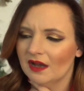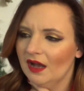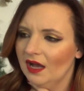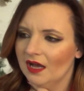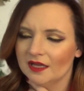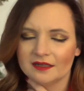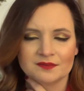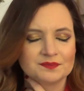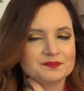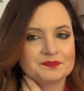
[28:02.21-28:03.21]
God,
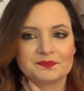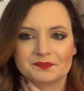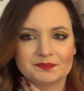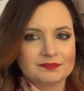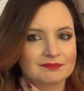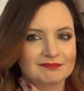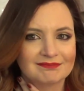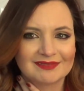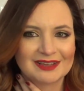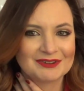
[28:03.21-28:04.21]

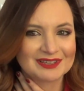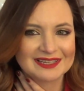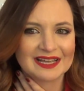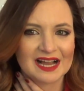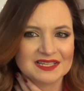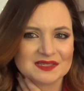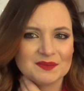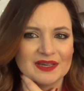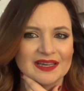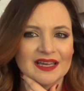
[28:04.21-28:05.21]
it really got to
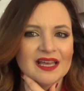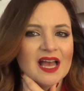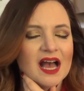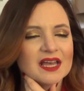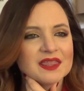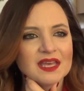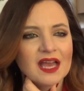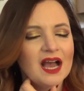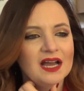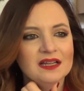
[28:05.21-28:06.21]
me. I
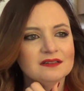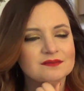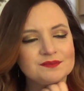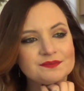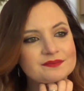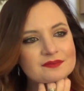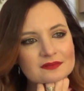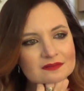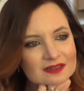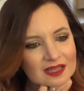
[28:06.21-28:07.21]
think, I
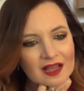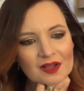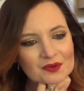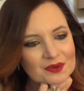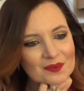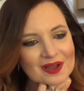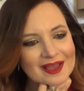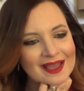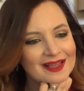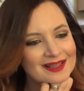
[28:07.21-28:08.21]
don't know
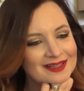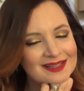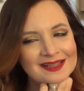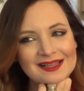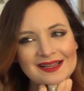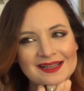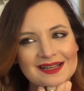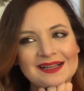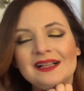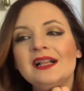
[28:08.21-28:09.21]
why.